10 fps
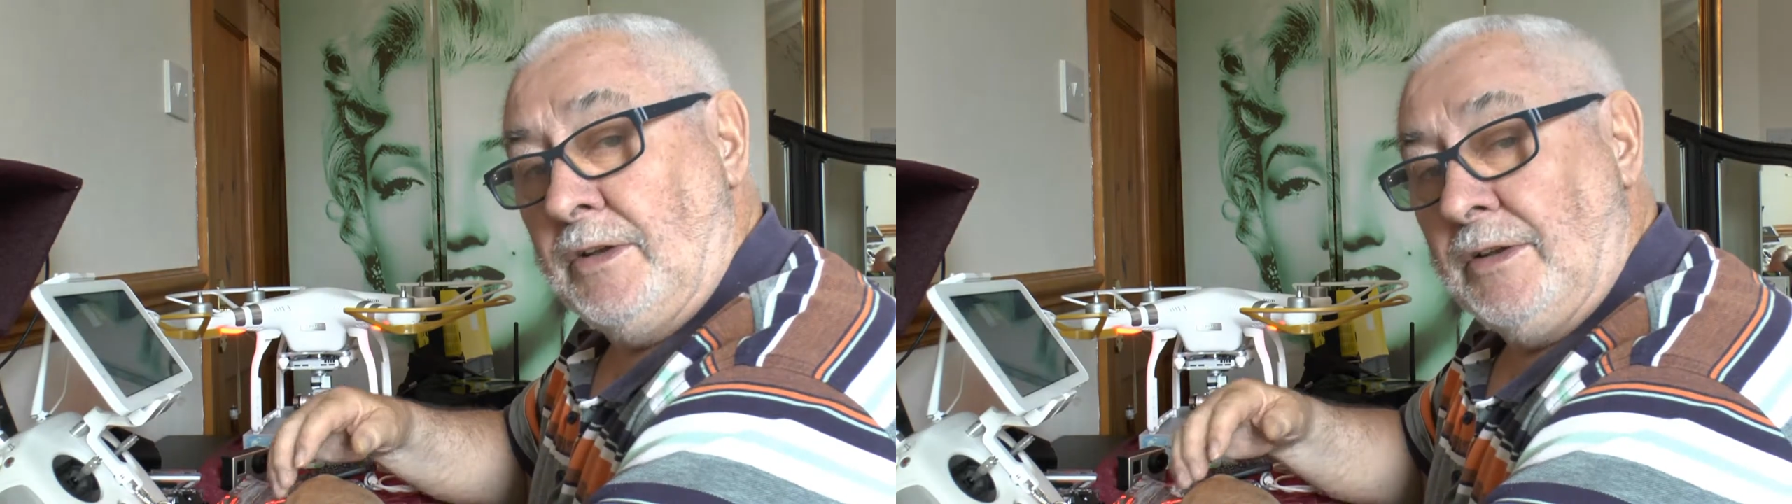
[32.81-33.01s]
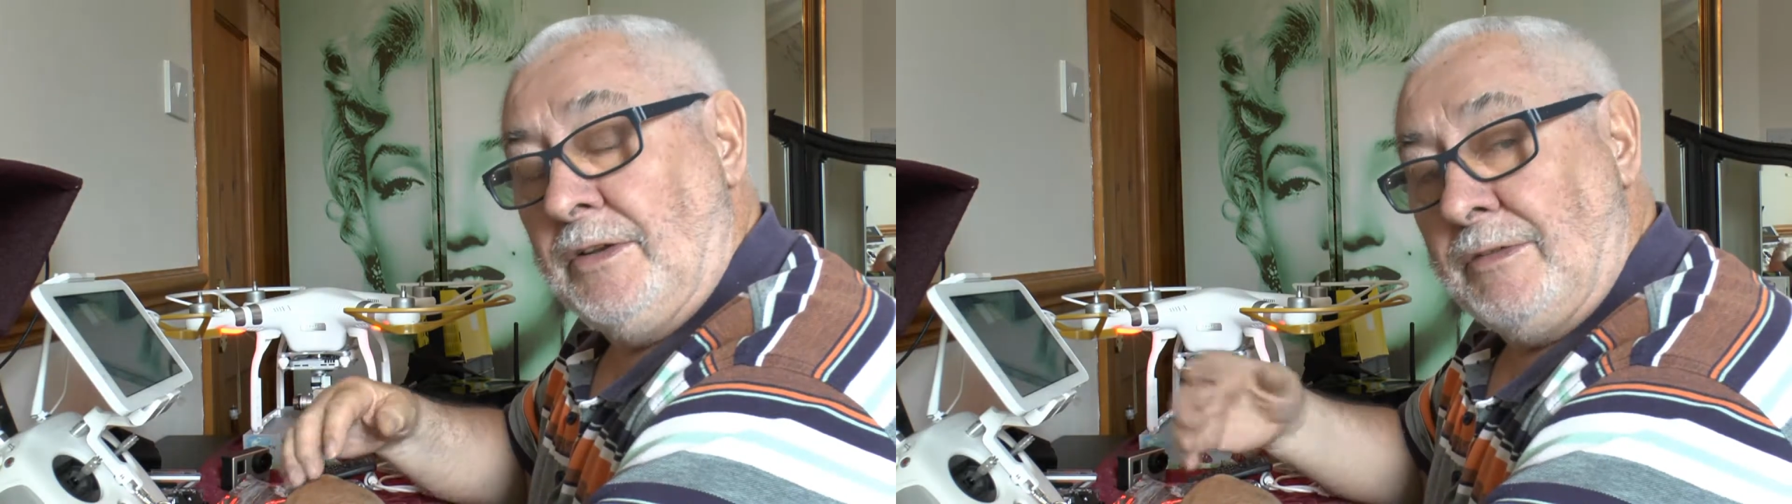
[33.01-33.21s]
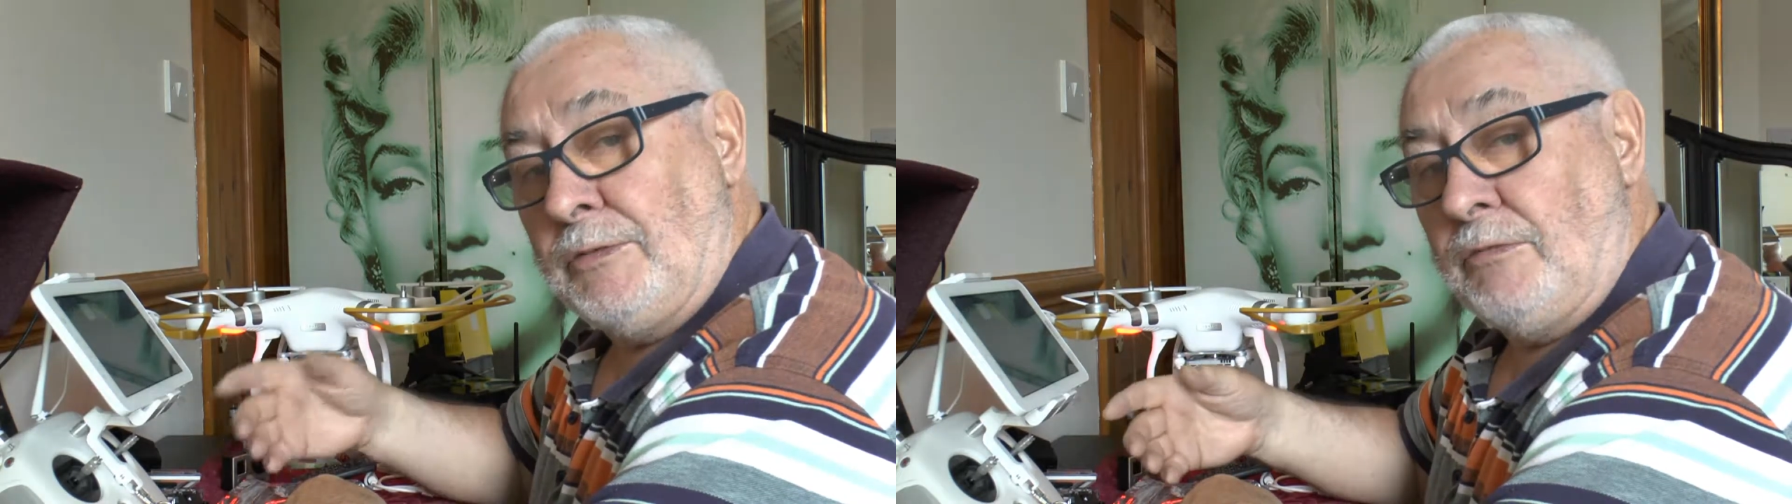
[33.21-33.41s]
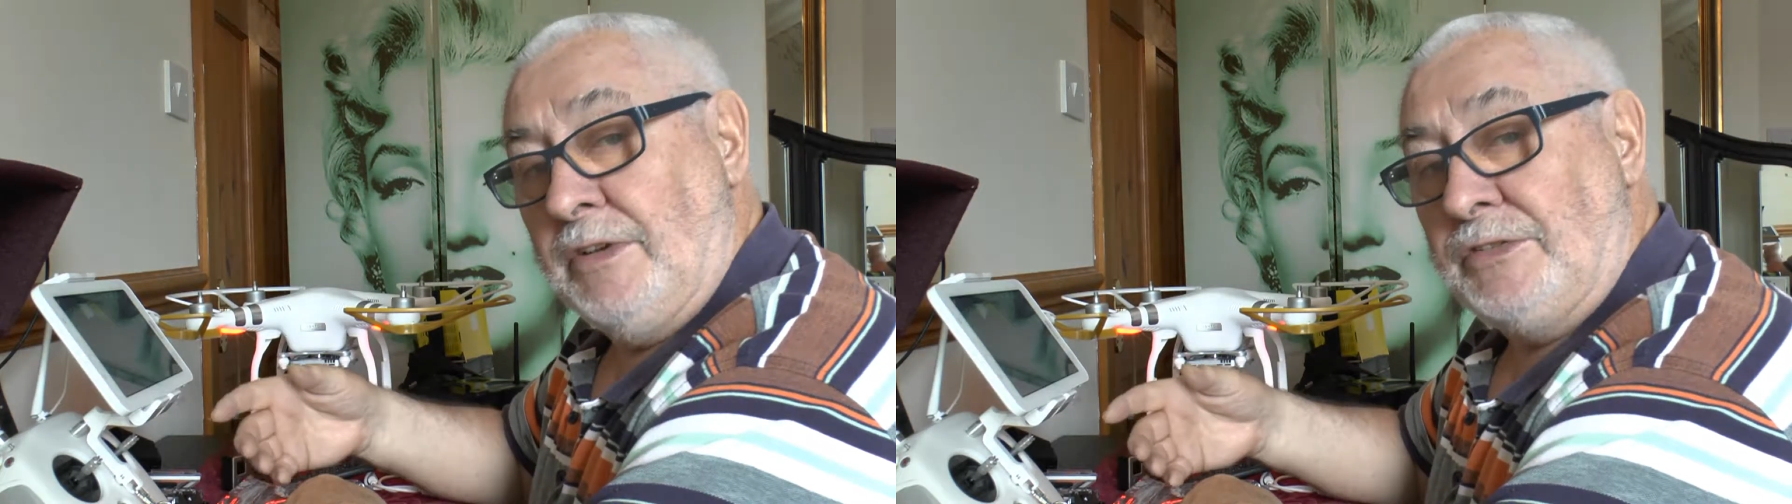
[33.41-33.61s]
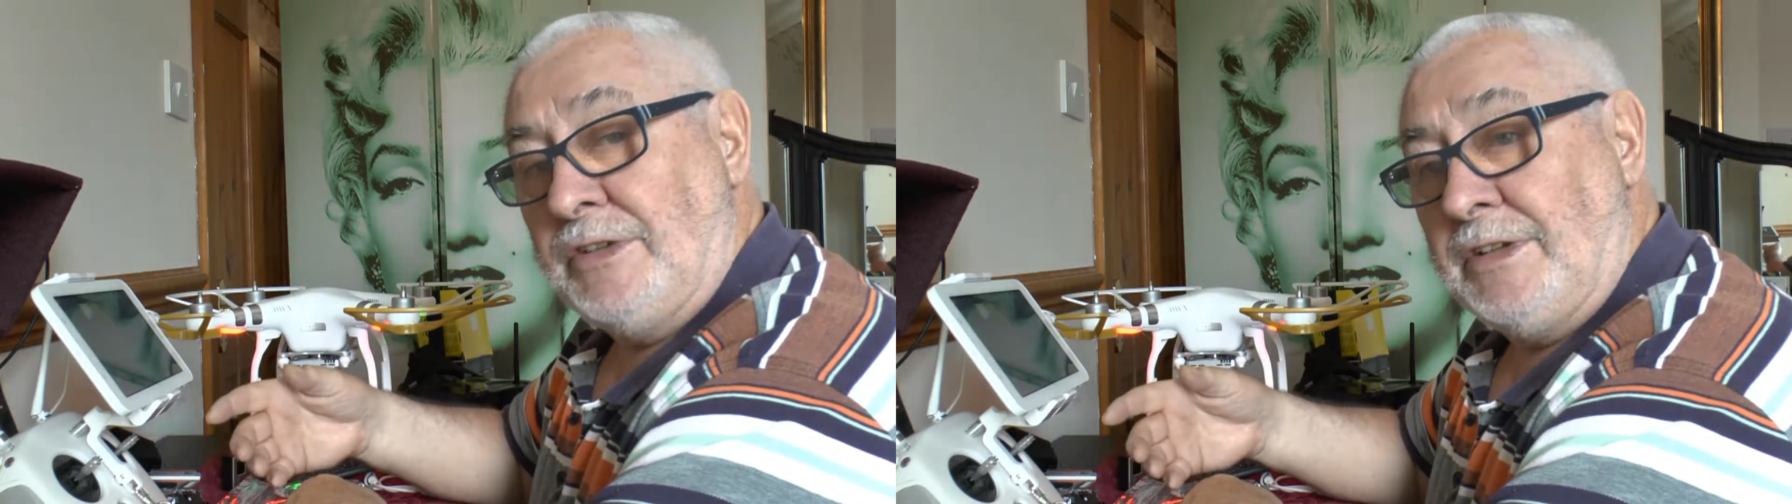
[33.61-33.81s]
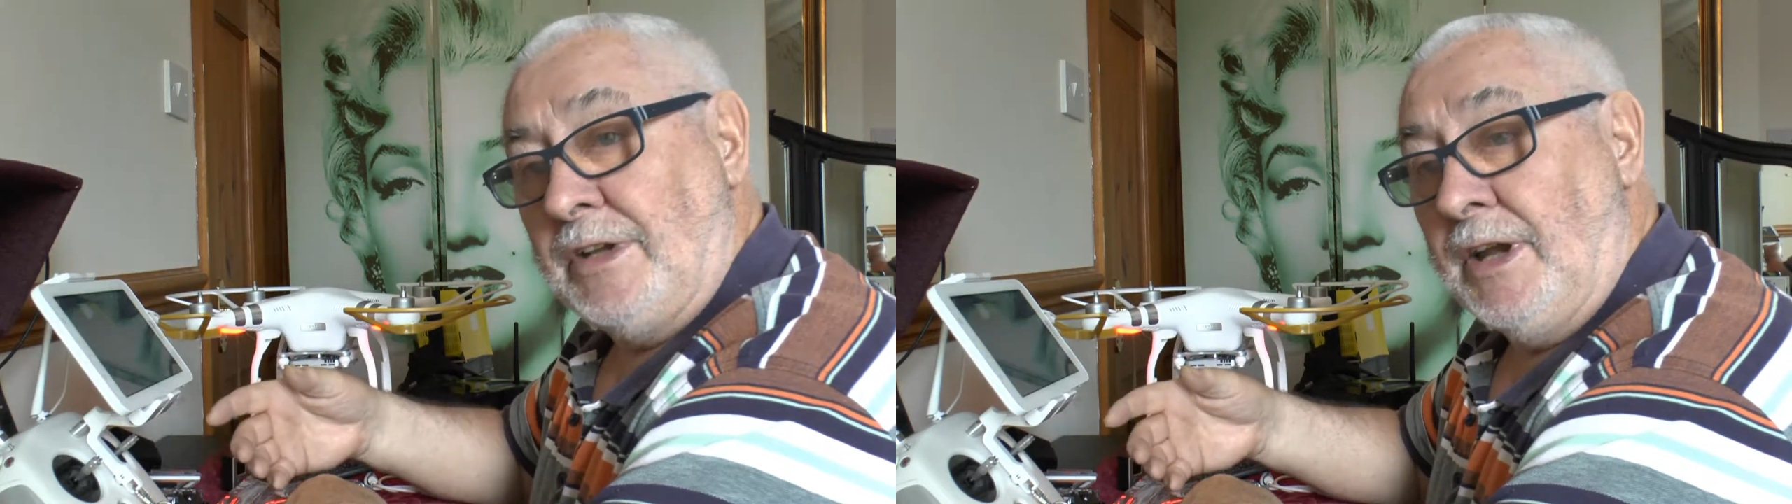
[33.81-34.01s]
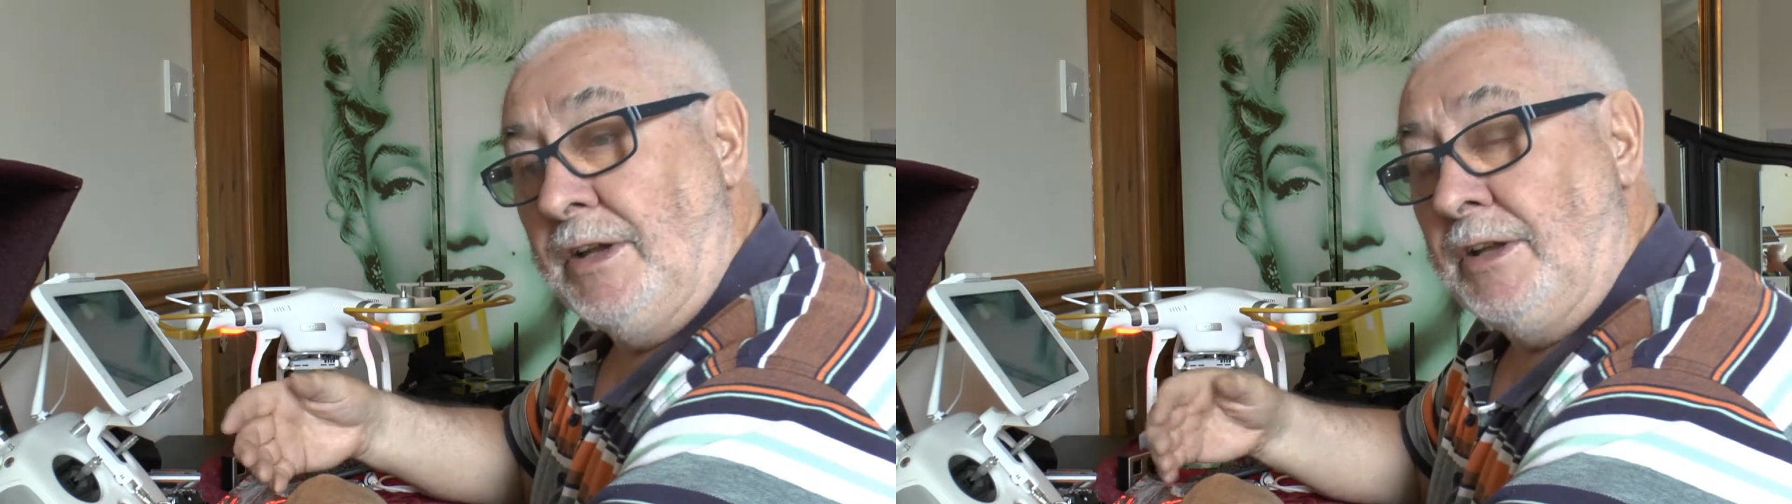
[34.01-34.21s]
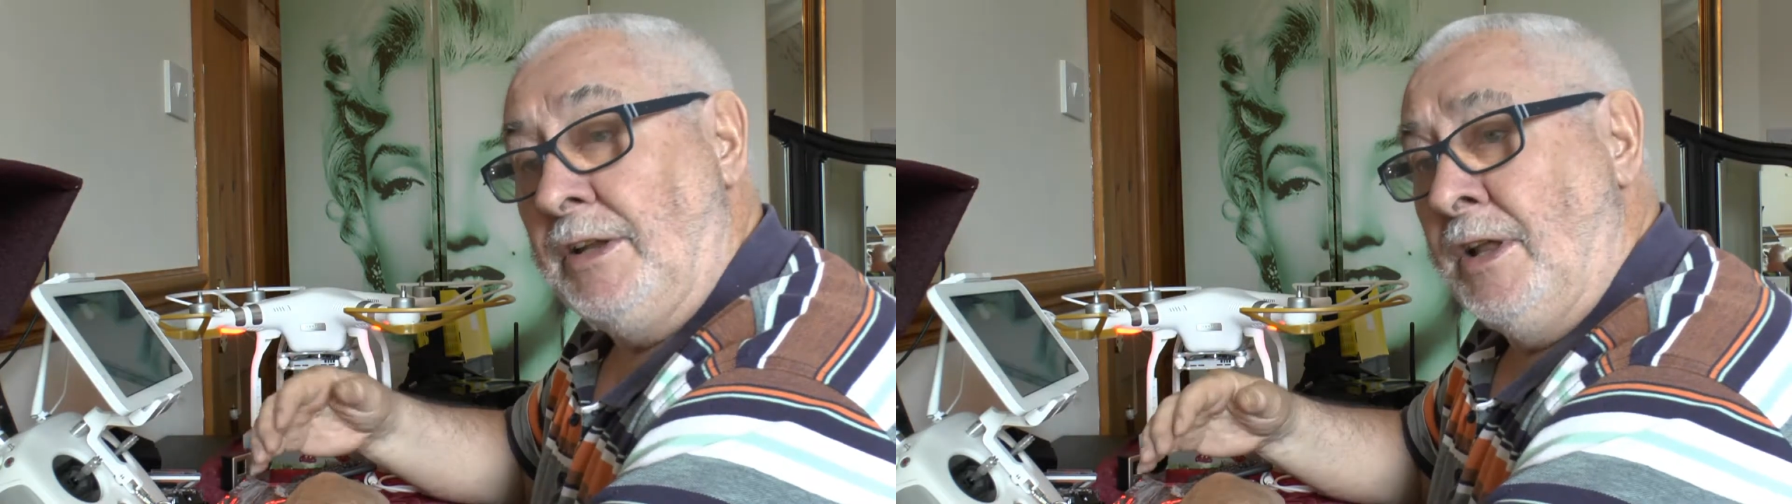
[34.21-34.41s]
have to reset it
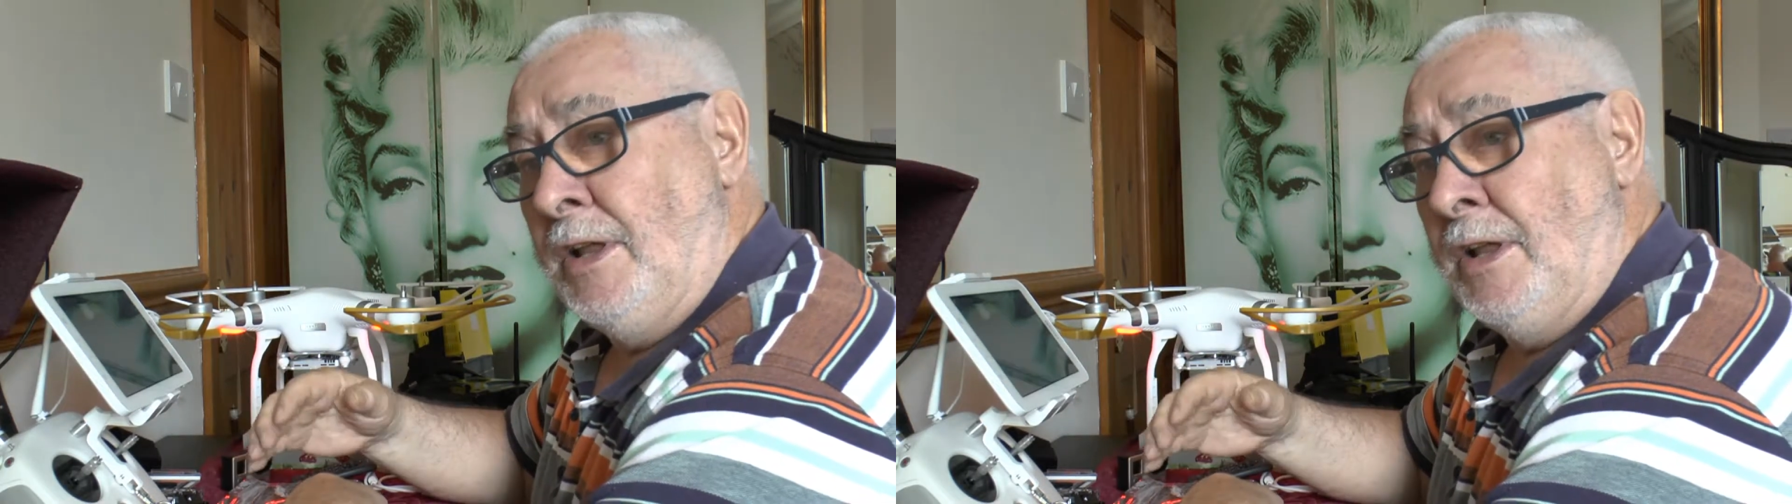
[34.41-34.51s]
again.